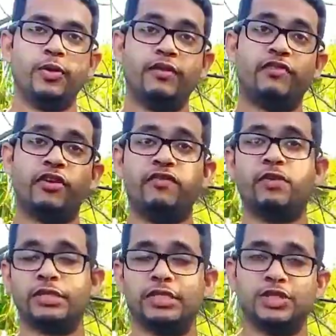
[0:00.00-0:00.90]
we are very
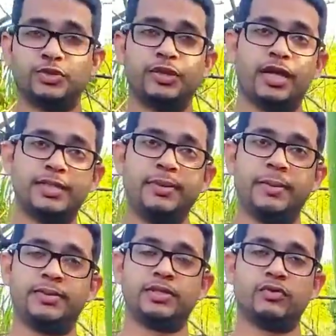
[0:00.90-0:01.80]
fortunate in Trinidad to be
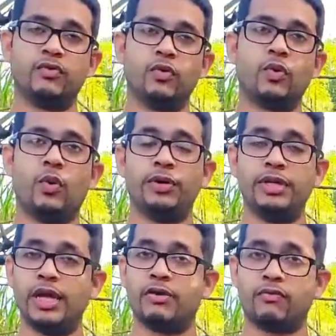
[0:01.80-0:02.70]
able to grow corn
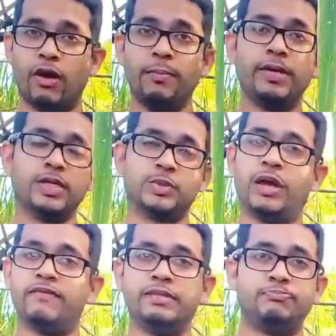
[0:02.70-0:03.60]
year round because we
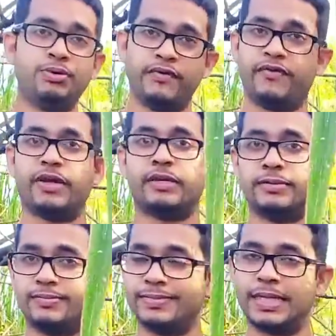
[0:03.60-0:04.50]
have the perfect
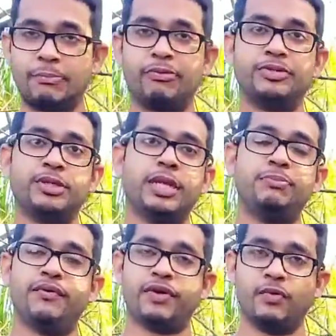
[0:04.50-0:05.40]
temperature, the
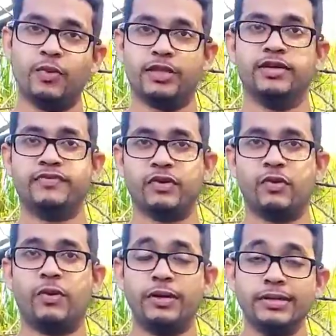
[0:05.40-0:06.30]
perfect weather for
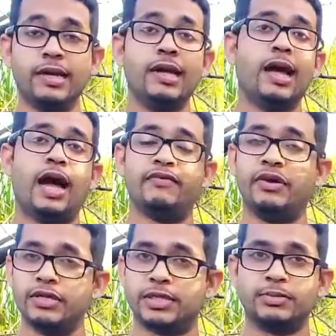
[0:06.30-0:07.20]
corn. I've
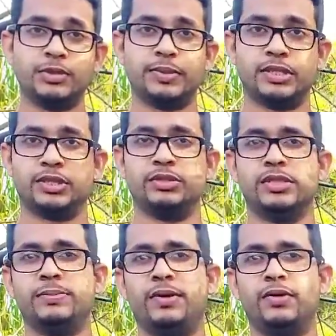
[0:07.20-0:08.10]
heard some superstitions
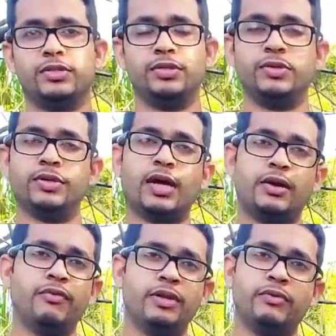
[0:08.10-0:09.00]
about, you
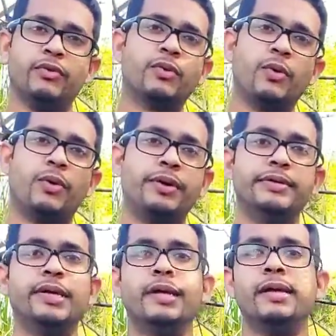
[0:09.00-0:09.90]
can't really grow corn
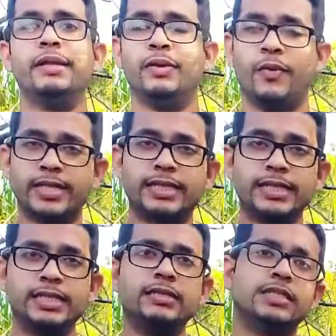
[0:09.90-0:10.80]
in the wet
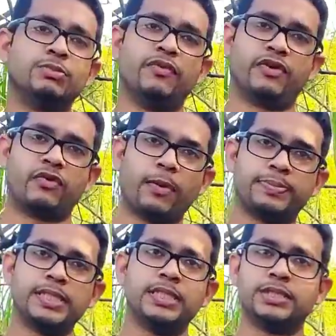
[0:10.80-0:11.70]
season. It's more of a crop
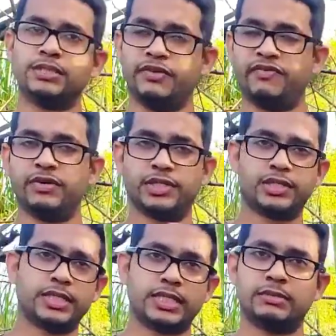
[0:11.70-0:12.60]
season, the
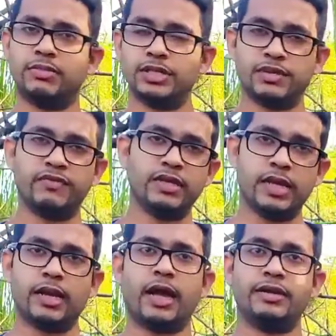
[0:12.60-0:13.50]
first 6 months of the
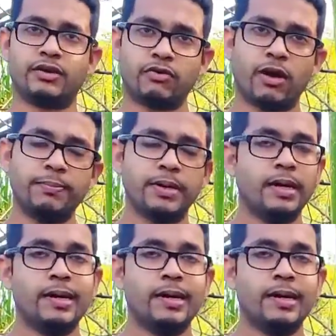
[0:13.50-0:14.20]
year kind of crop.